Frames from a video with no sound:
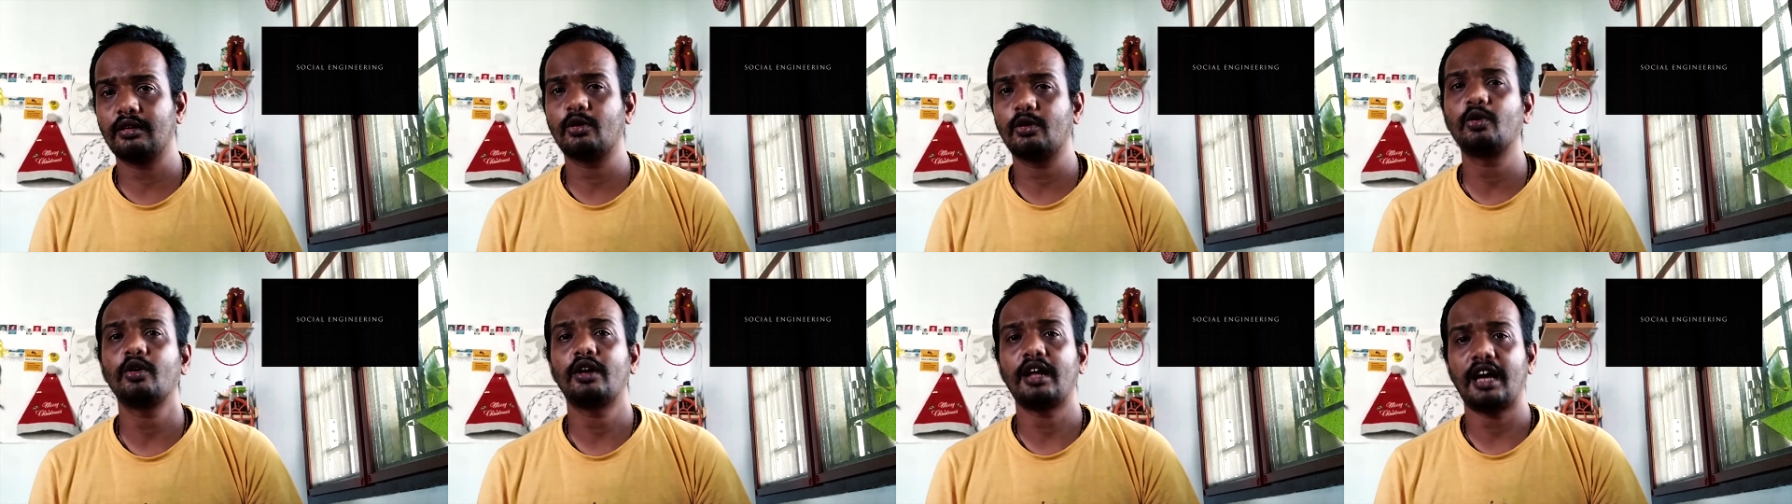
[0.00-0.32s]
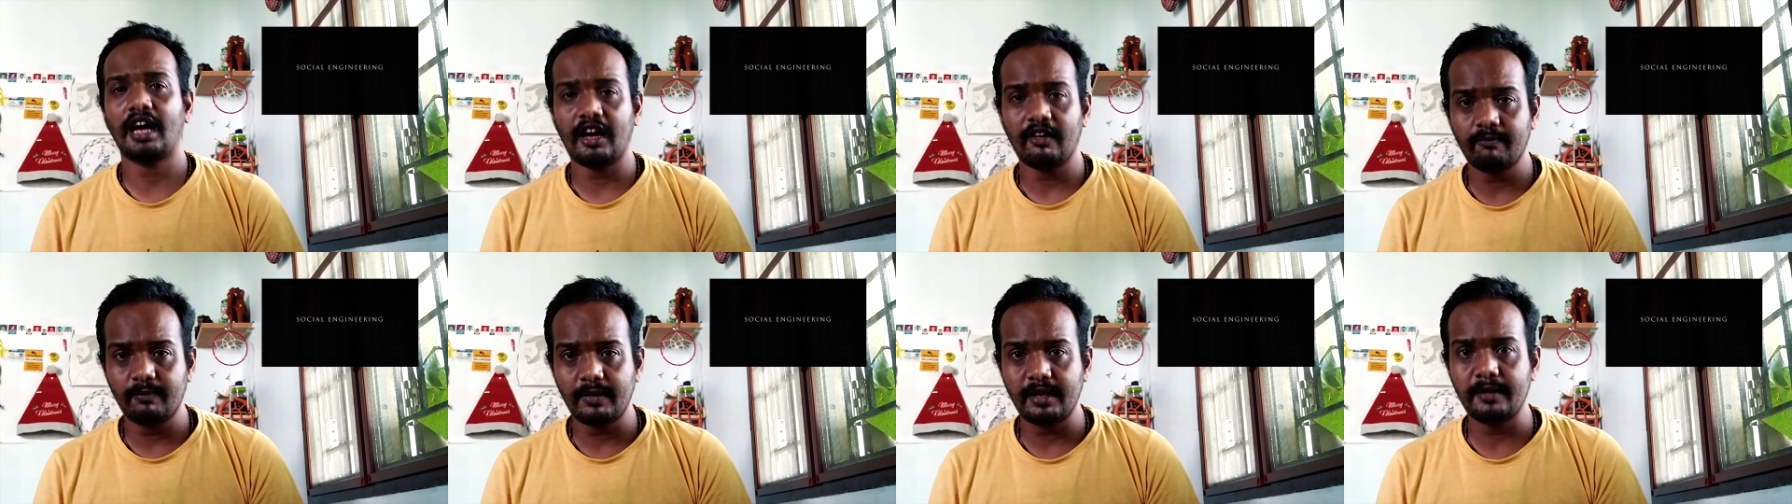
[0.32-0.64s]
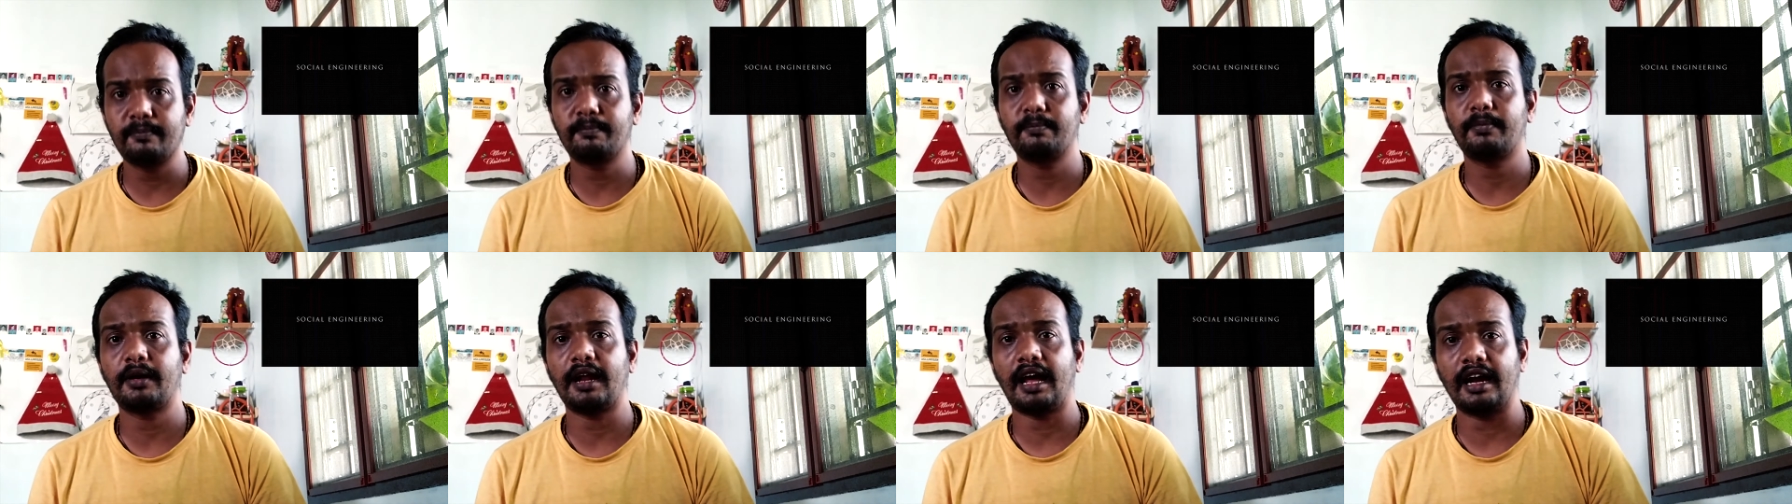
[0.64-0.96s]
could have
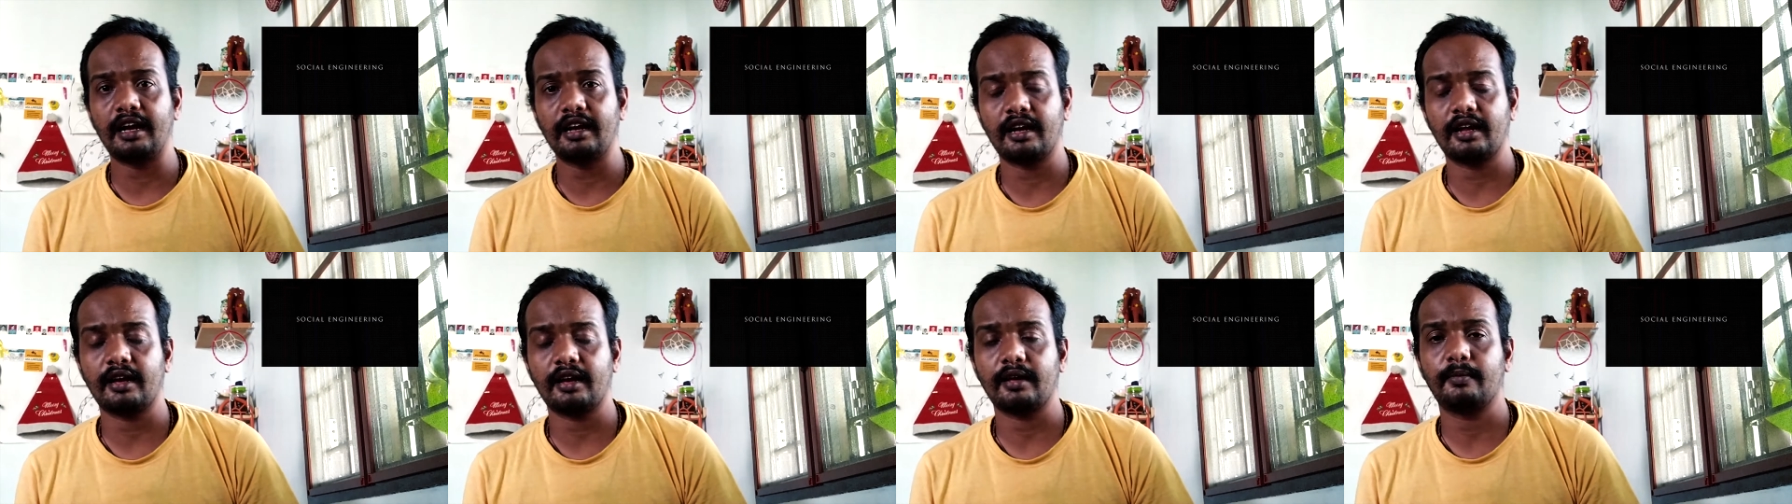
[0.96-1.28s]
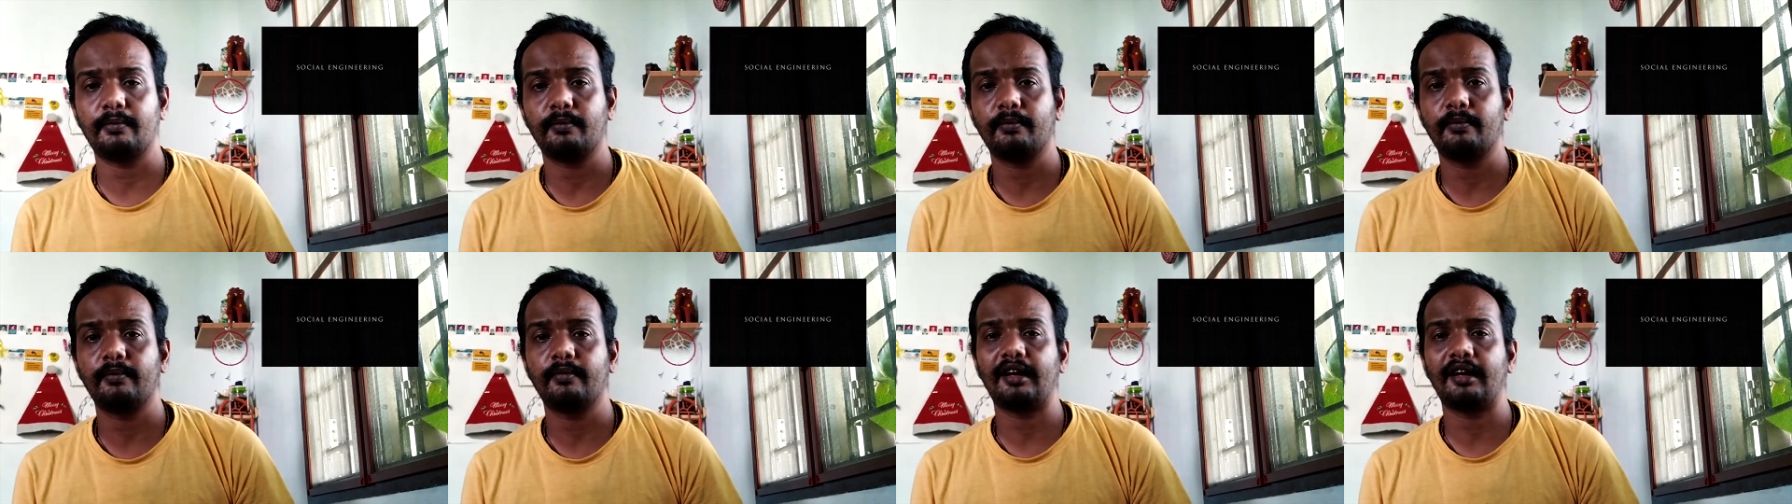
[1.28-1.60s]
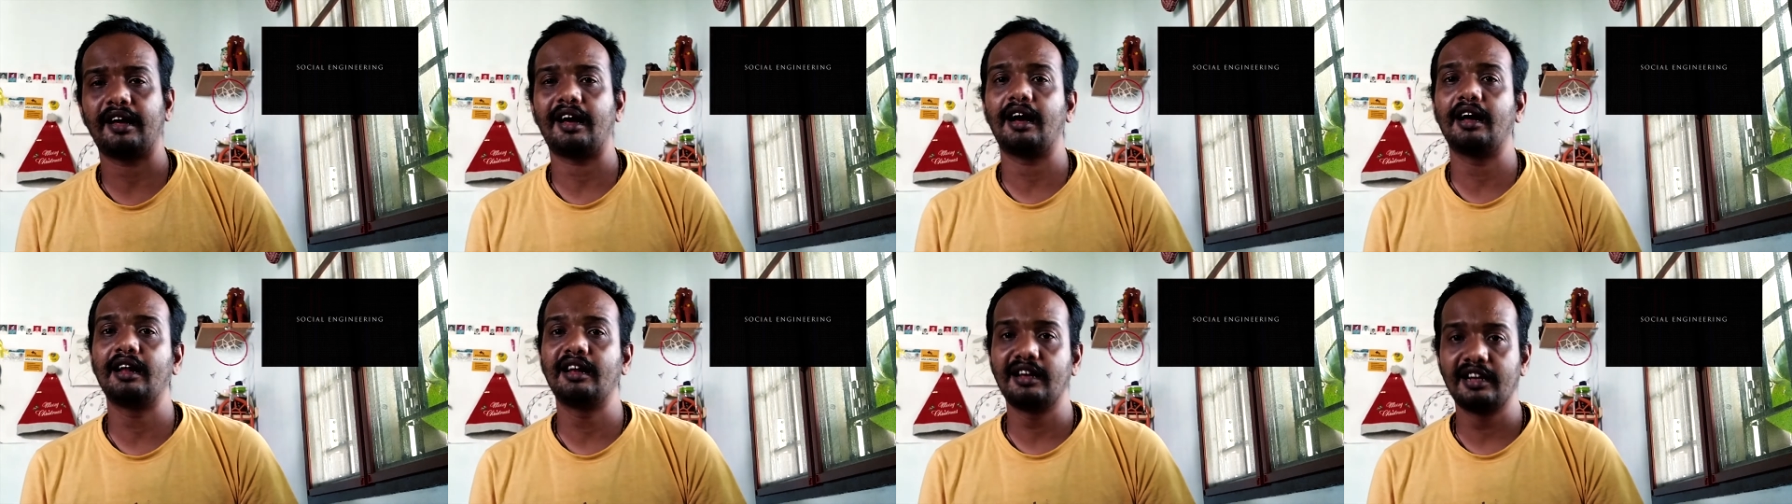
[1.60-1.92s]
been planned
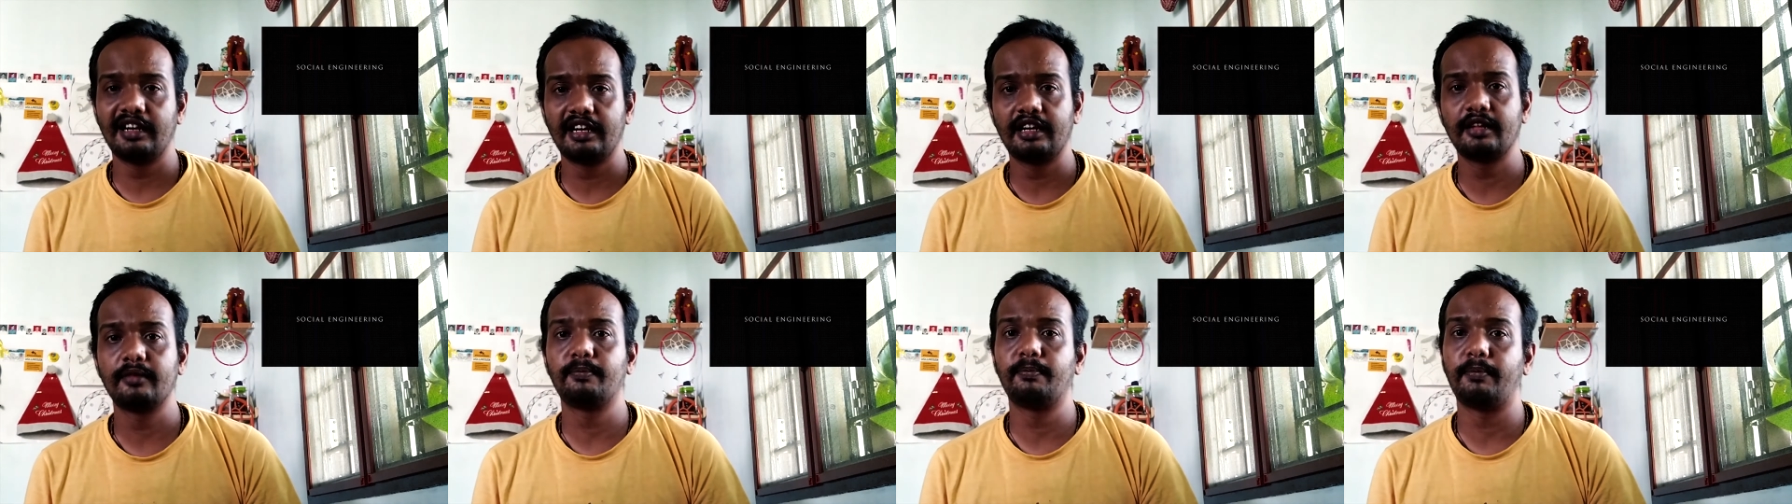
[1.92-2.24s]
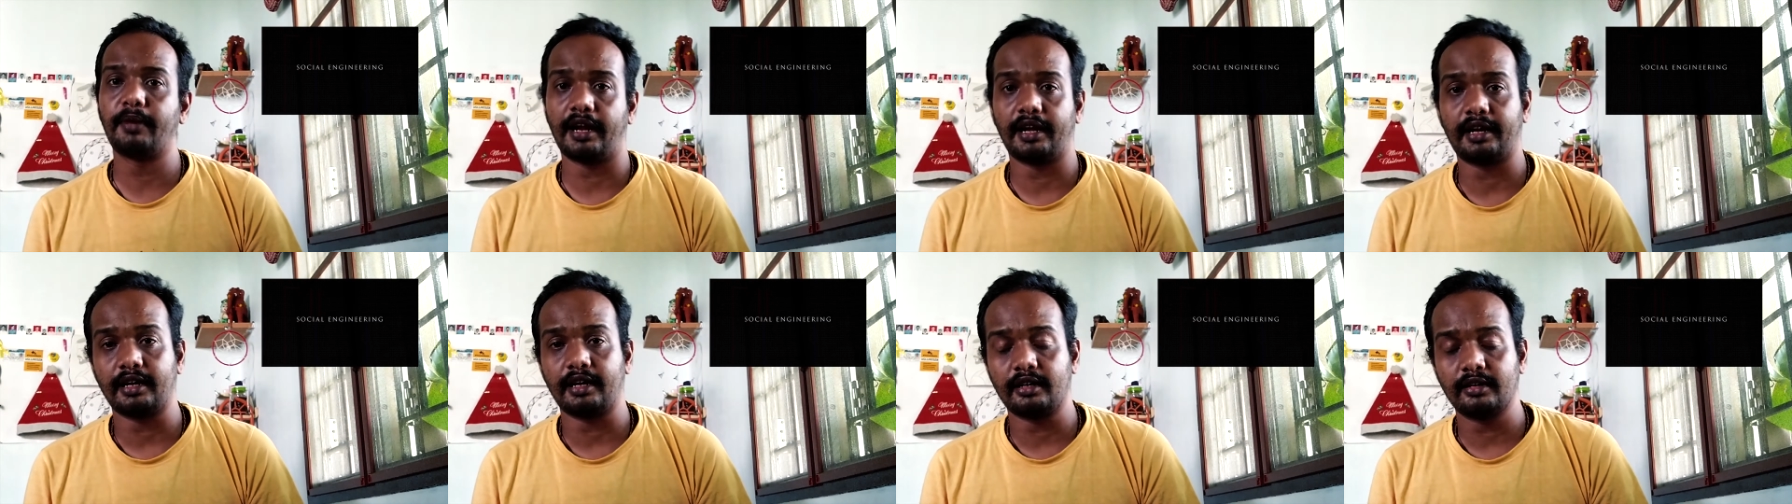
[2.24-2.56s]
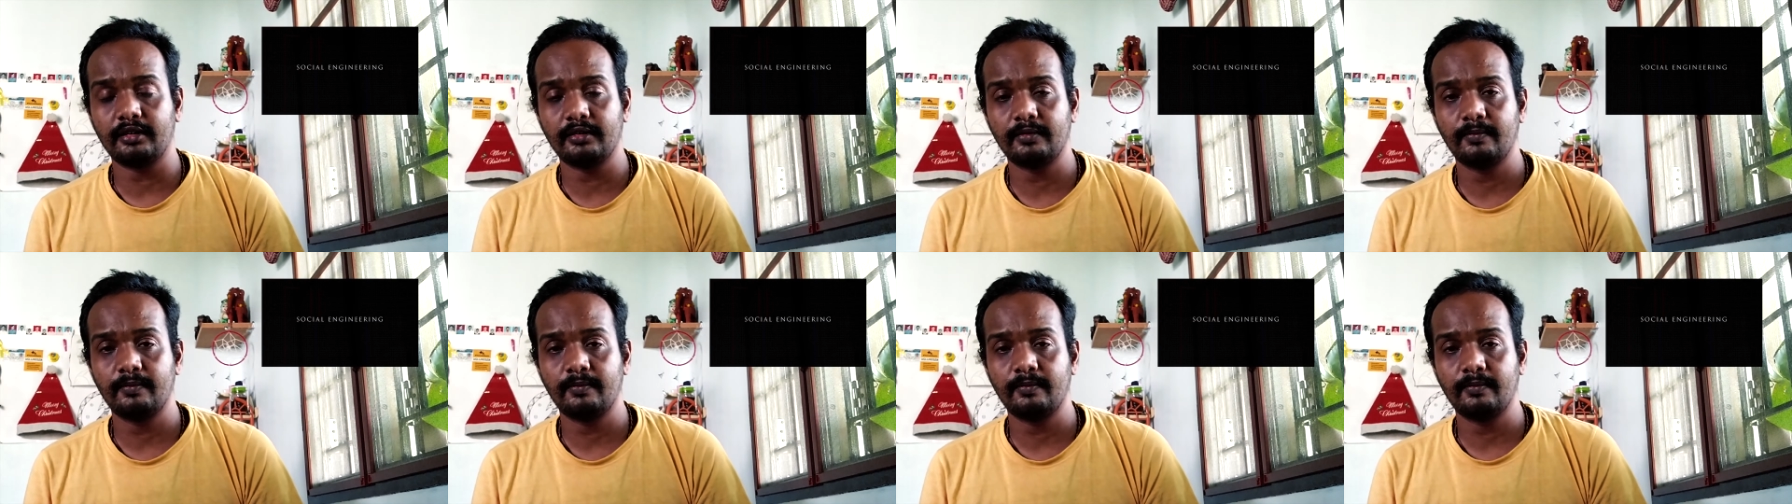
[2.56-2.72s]
a little better.